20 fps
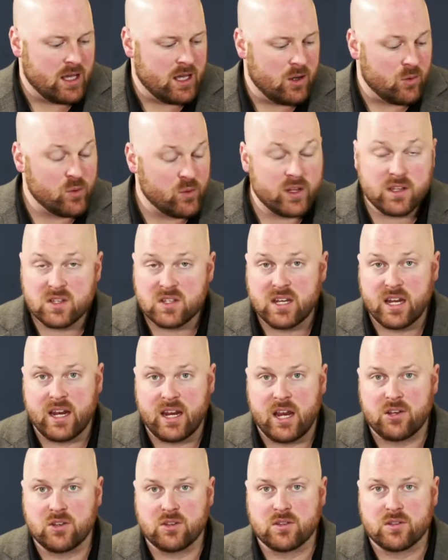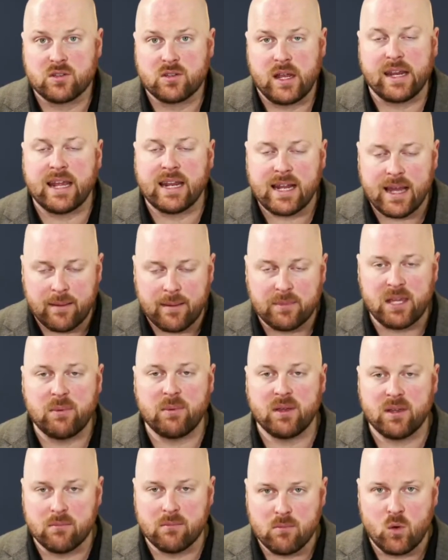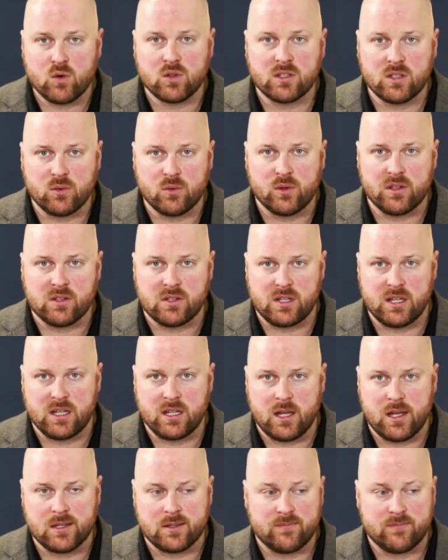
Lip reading: real estate agents. And again, I'm keeping it mostly real estate, guys.